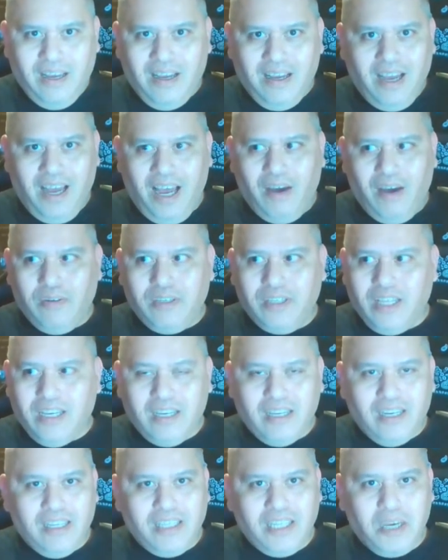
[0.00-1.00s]
I was
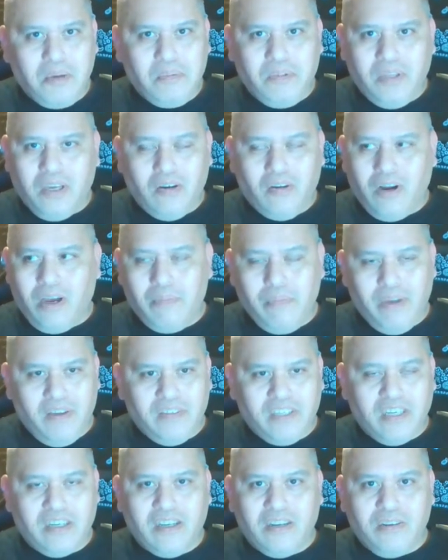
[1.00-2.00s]
thinking the same thing, or I may
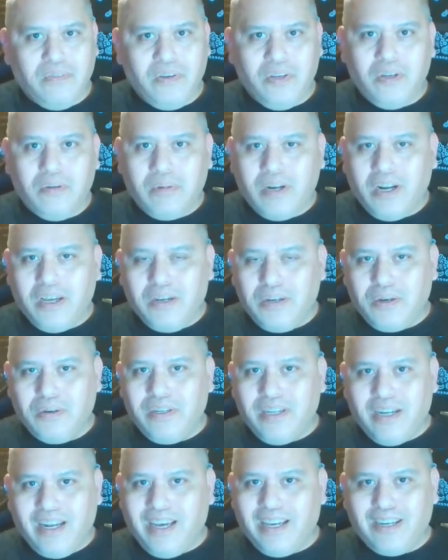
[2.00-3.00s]
have said it on the video, but I know
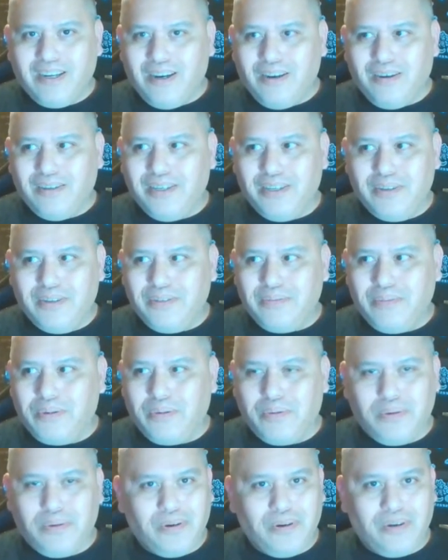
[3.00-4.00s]
that I called it
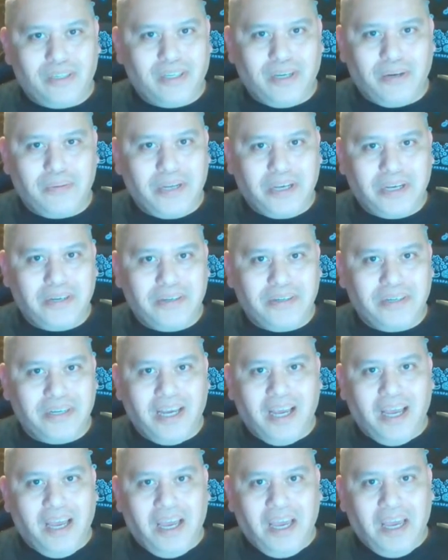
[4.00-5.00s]
before. So I'm like going,
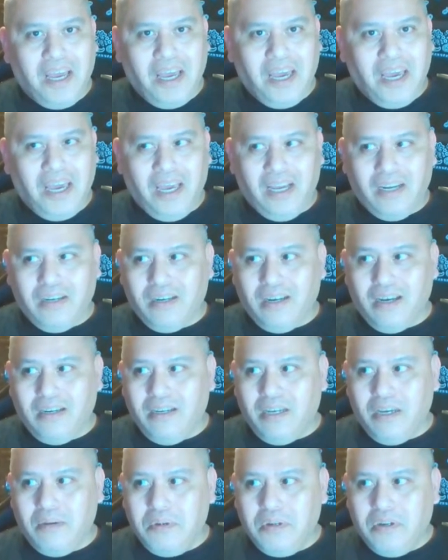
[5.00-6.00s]
and good on
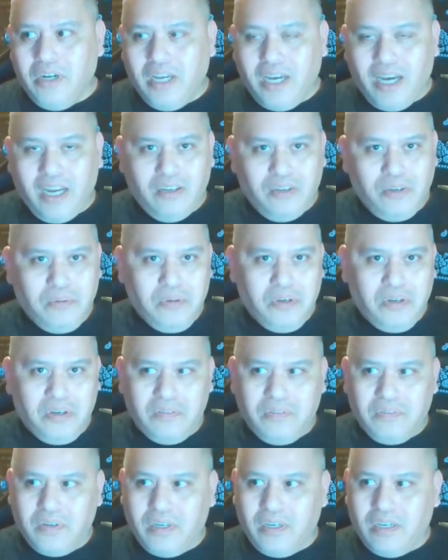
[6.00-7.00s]
them. You know, they got a little bit
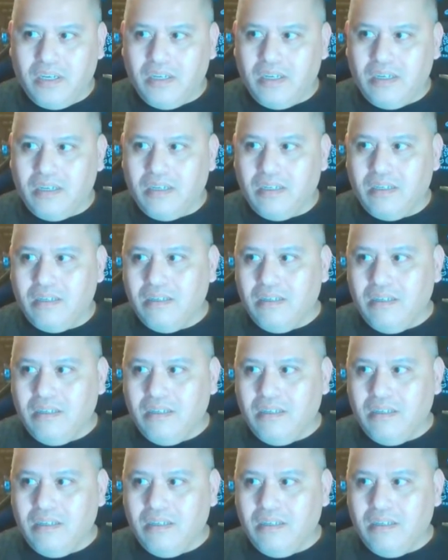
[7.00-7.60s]
of...